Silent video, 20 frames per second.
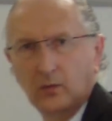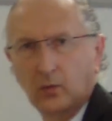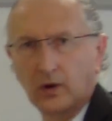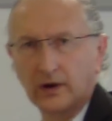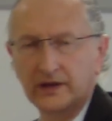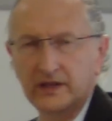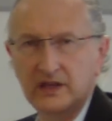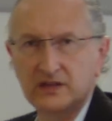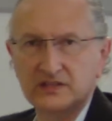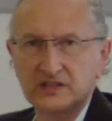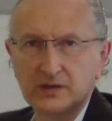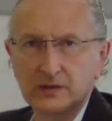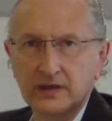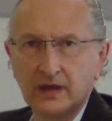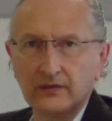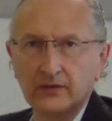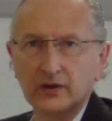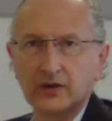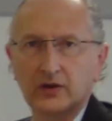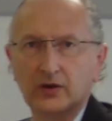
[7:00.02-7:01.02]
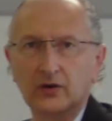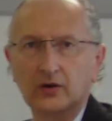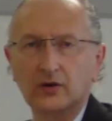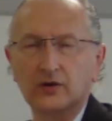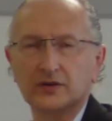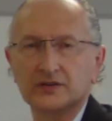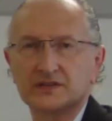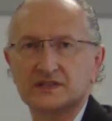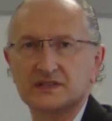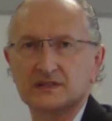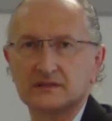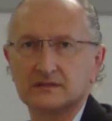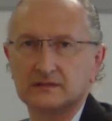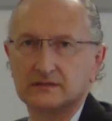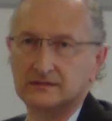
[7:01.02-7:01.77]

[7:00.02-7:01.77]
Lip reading: What are you doing on the course?